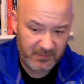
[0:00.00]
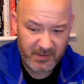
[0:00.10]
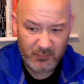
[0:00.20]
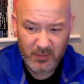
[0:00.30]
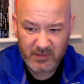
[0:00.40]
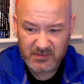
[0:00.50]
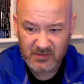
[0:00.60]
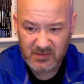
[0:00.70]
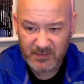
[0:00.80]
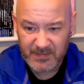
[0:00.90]
You know, we can
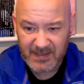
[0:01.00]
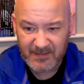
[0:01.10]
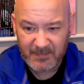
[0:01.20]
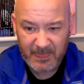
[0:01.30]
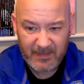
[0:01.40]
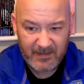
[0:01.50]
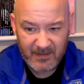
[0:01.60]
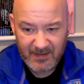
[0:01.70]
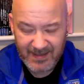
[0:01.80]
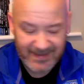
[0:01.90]
talk about
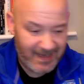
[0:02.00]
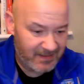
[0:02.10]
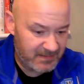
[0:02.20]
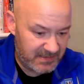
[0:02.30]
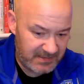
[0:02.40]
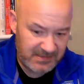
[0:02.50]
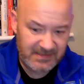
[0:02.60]
analysis